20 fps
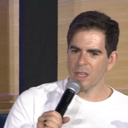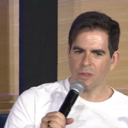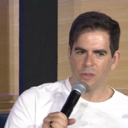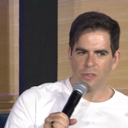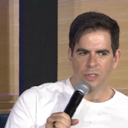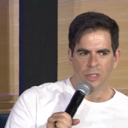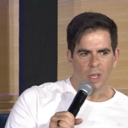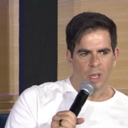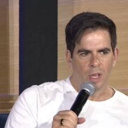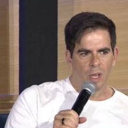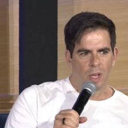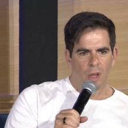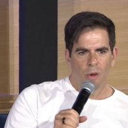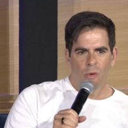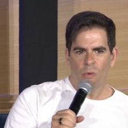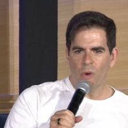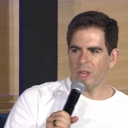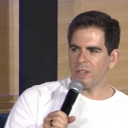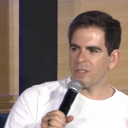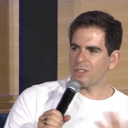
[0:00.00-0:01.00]
there's
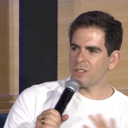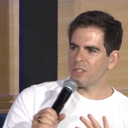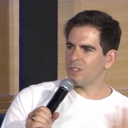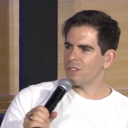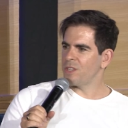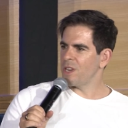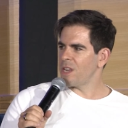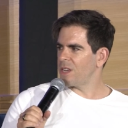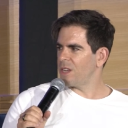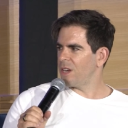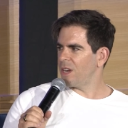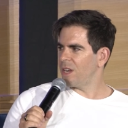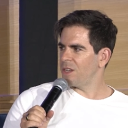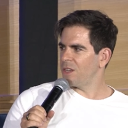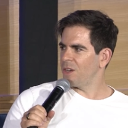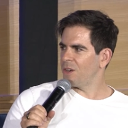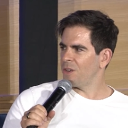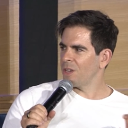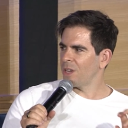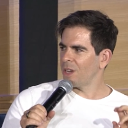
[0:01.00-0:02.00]
ways to sneak it in.
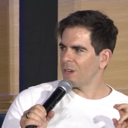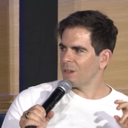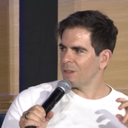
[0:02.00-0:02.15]
You got to